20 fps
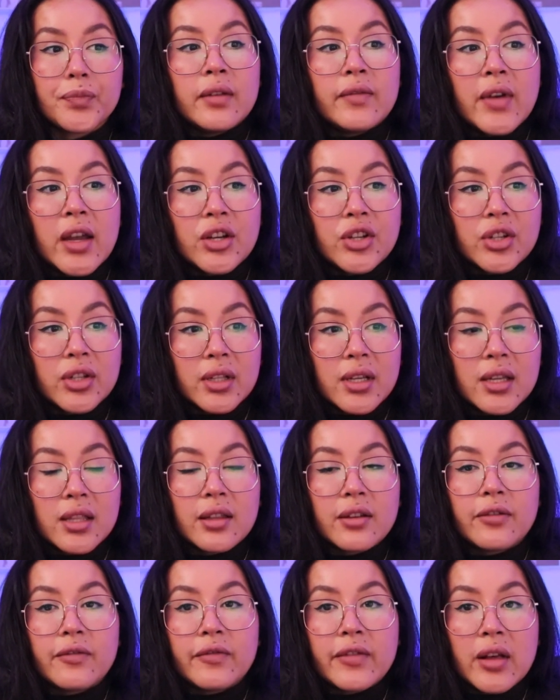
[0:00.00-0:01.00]
Eventually,
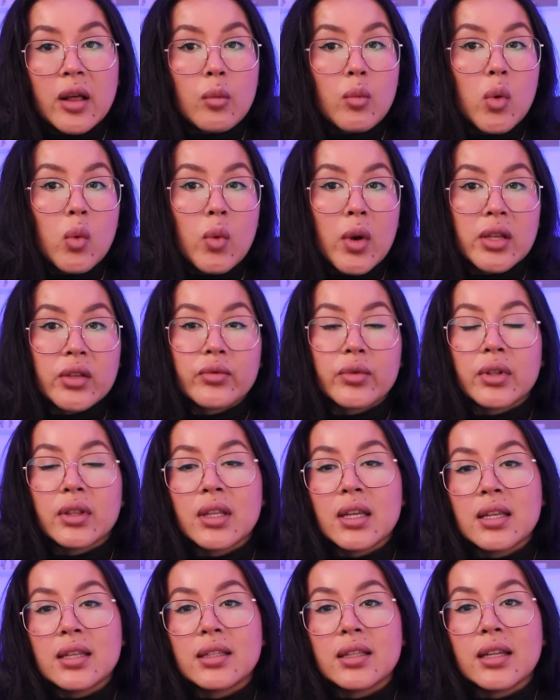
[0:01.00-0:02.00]
the film was
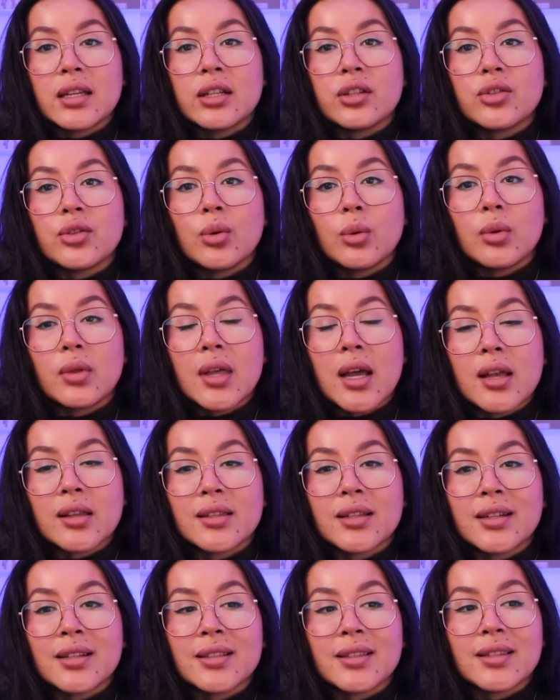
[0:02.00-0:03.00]
released in
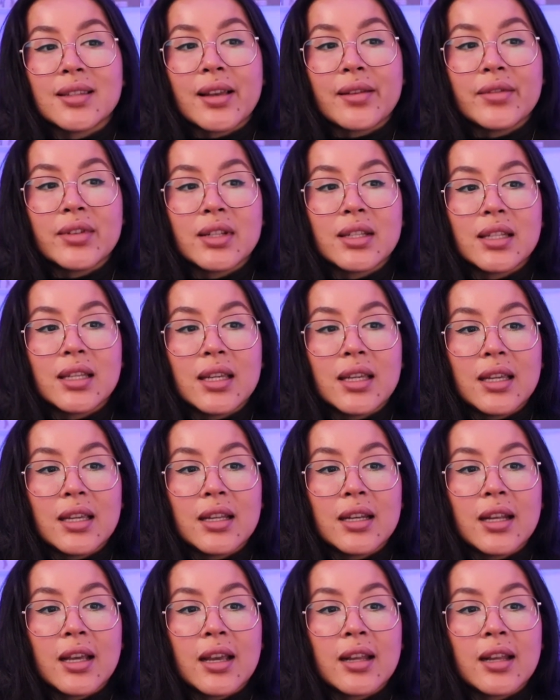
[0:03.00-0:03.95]
2017,